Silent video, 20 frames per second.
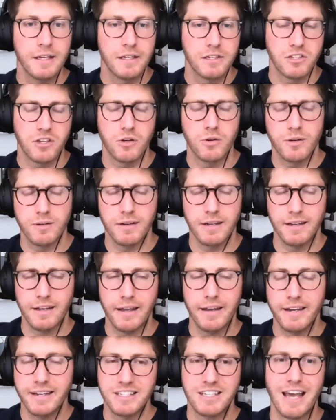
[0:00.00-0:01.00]
So
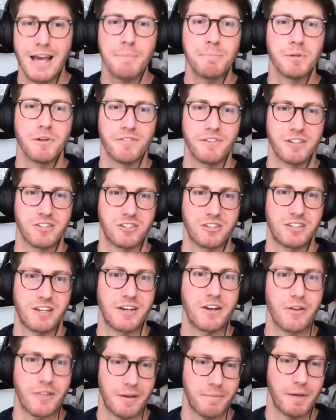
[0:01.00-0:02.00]
an example of this, because I
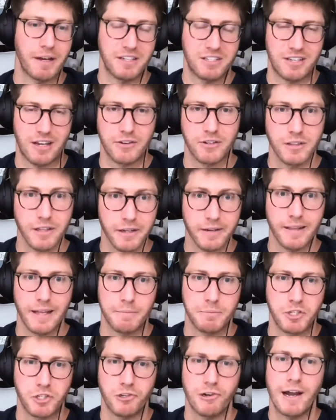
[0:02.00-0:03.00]
know that might sound a little
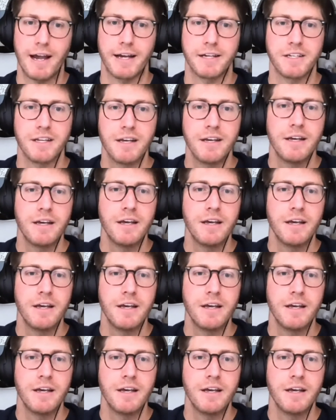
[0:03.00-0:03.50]
abstract,